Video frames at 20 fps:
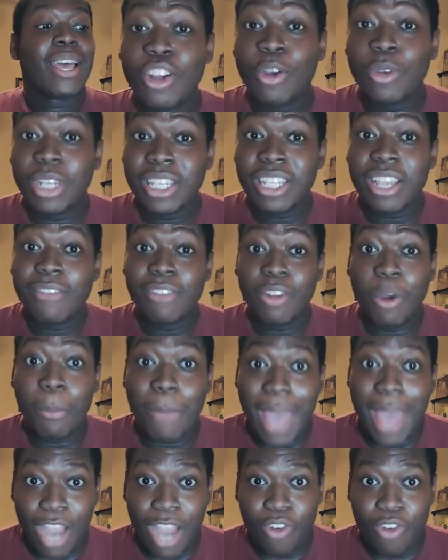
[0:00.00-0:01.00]
just give a little
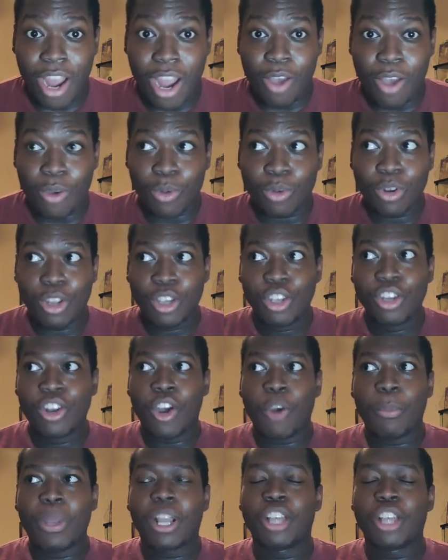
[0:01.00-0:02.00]
background, you
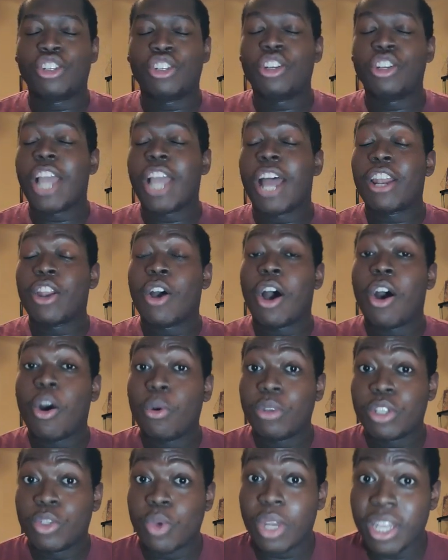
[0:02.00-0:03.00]
know, because y'all know I
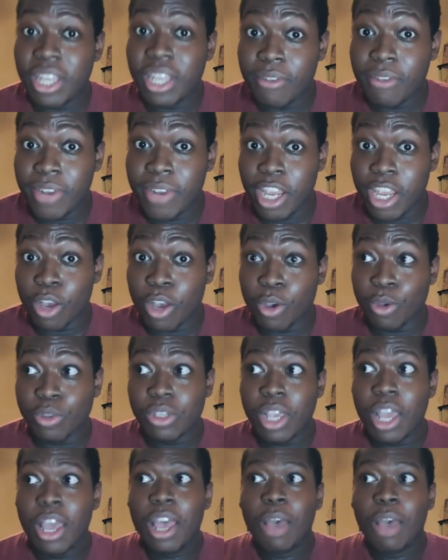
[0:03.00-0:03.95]
always do Aaliyah videos,